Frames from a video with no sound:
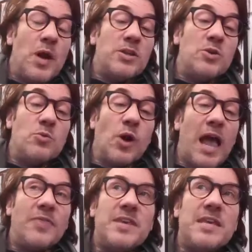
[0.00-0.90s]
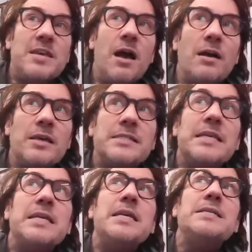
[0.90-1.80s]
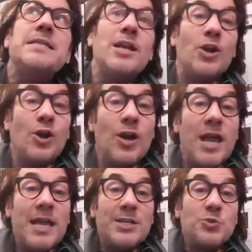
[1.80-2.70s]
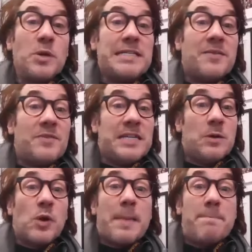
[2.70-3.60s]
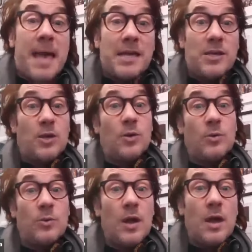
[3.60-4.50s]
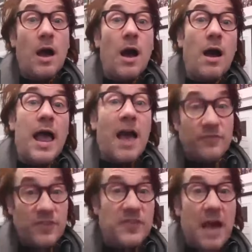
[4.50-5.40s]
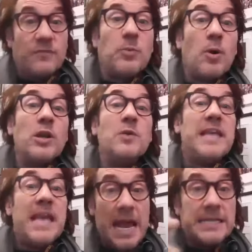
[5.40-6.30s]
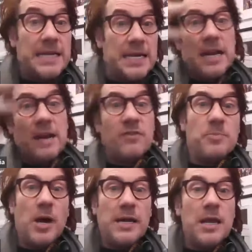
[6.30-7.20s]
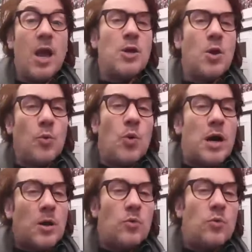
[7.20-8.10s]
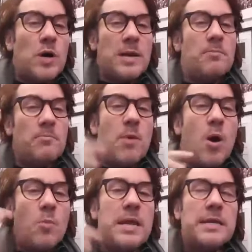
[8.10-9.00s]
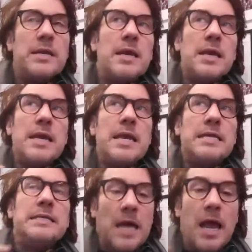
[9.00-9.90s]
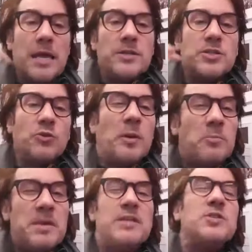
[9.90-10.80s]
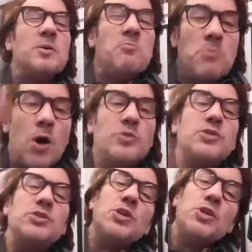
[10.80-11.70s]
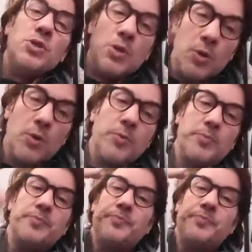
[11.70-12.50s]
when you were at the city center in 2017 where I met you after the after party with Andy and everybody. Now, what moment in Diana's career means the most to you?